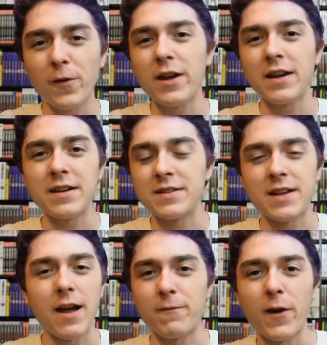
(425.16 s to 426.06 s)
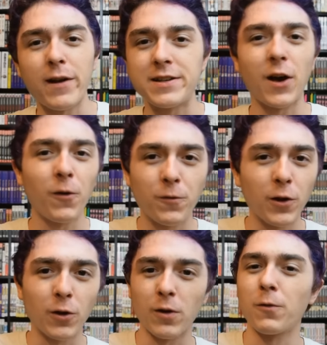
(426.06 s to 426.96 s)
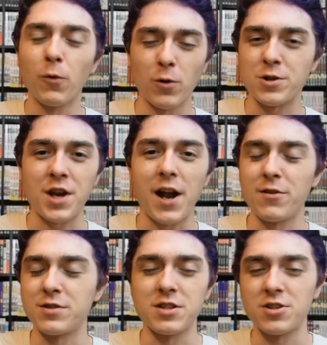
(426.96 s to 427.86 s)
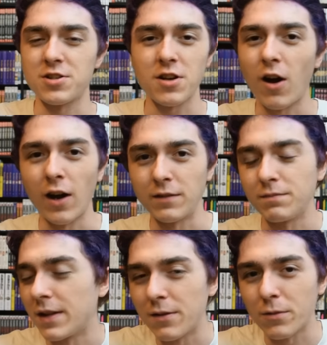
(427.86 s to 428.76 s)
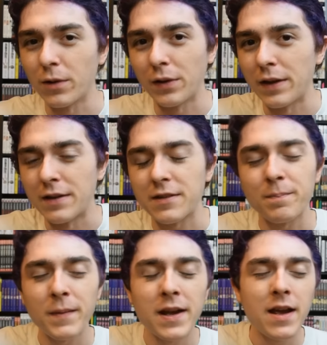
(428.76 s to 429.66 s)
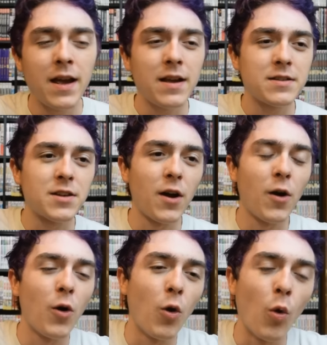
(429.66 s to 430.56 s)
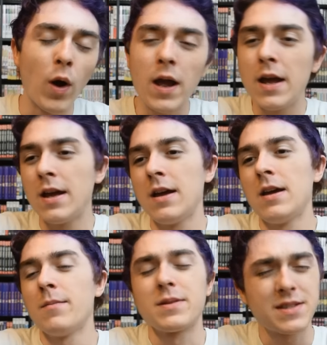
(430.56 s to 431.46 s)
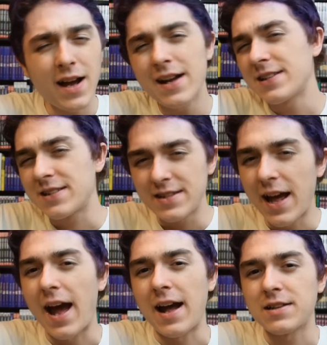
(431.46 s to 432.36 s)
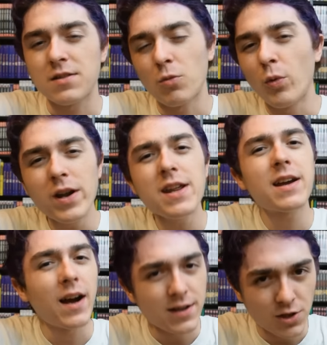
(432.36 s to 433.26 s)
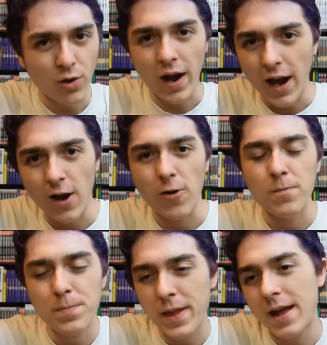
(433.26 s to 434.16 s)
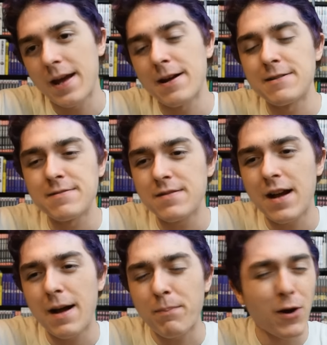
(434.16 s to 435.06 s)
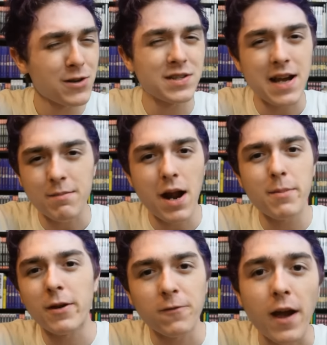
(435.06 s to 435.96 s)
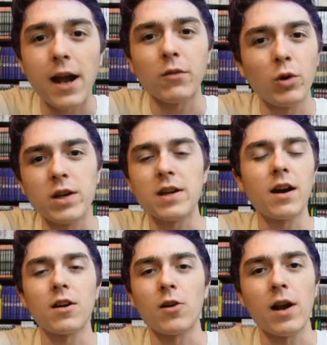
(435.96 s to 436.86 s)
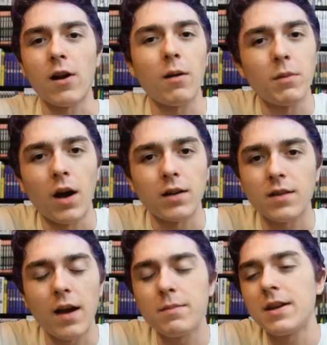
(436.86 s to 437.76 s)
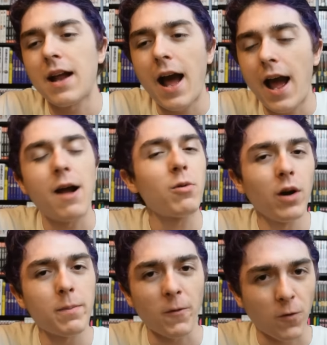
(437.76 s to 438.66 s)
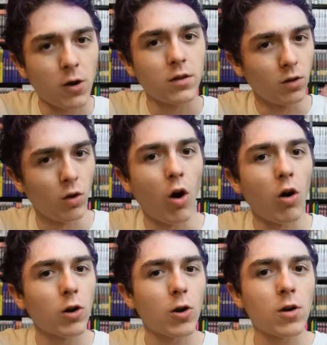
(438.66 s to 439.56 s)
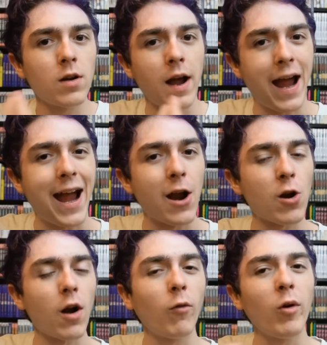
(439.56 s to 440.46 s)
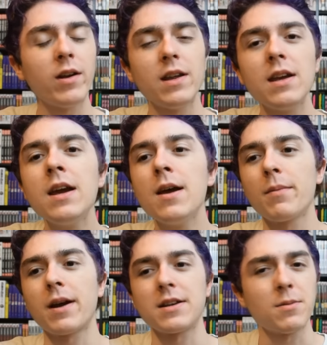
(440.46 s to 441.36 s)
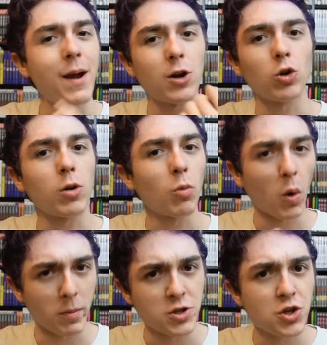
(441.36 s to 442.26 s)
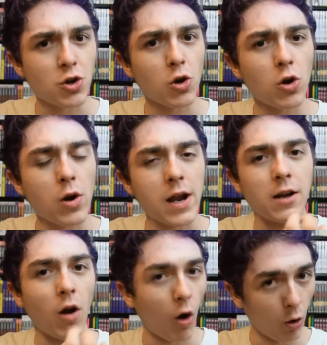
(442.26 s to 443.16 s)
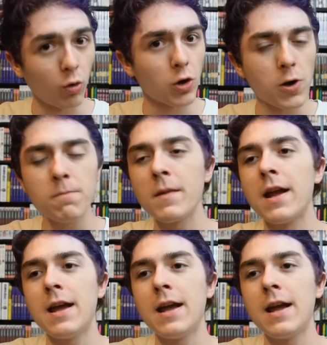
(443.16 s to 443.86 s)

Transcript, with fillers: things that Fairy Tail filler foreshadows is just odd. It really is. So, besides that, Wendy cuts her hair. And personally, I'm not a big fan of Wendy cutting her hair. I'm not. I mean, I, I really preferred the longer hair of Wendy because it made her look more mature and older